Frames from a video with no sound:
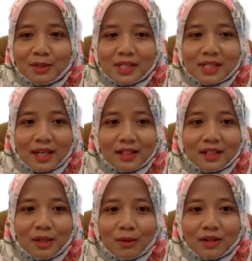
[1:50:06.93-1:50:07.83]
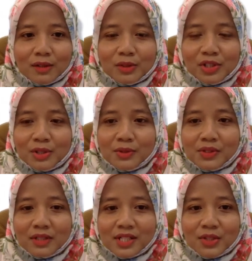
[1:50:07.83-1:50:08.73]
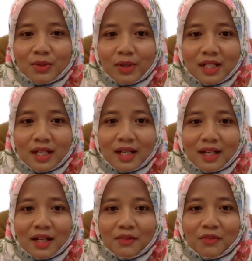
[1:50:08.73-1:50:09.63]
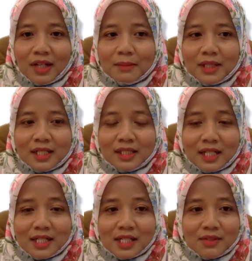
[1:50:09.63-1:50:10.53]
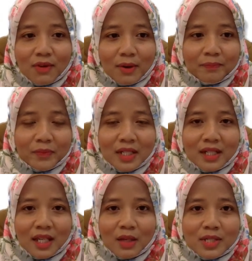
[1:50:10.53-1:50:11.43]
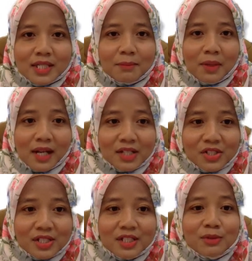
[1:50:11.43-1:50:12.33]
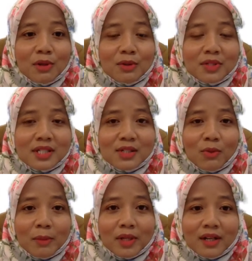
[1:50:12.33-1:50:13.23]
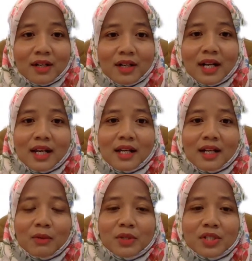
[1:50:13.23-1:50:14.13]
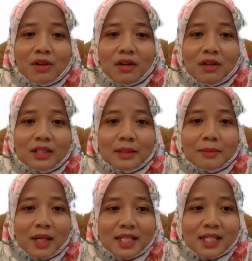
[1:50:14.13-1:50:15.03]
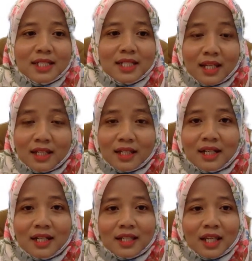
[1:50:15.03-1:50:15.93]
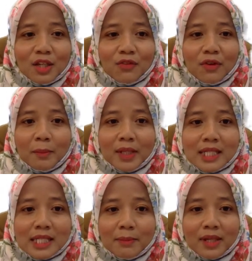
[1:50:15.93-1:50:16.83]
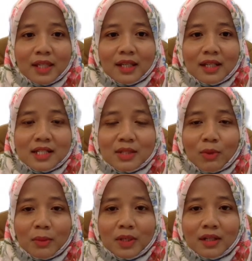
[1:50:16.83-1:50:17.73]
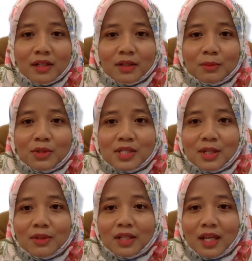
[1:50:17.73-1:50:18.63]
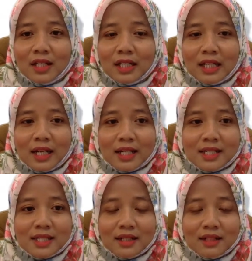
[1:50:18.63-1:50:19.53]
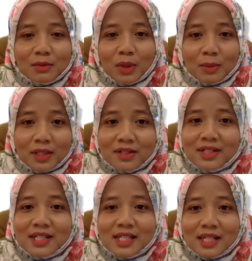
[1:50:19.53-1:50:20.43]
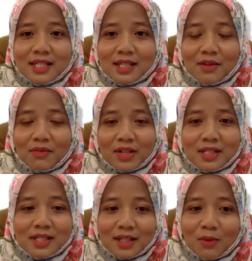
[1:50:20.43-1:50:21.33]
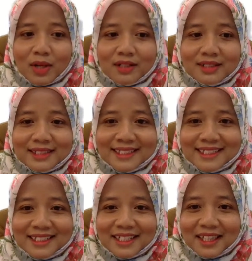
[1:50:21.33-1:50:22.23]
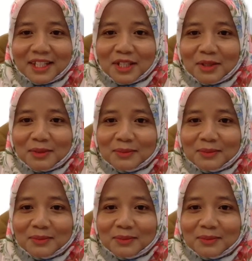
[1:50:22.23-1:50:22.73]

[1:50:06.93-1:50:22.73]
scan the QR code shows on the screen and fill up the attendance form. It was a pleasure to host this webinar, and I wish all a pleasant day. Thank you for participating in this webinar. Hope to see you again in the next webinar. Stay safe and stay well. Thank you.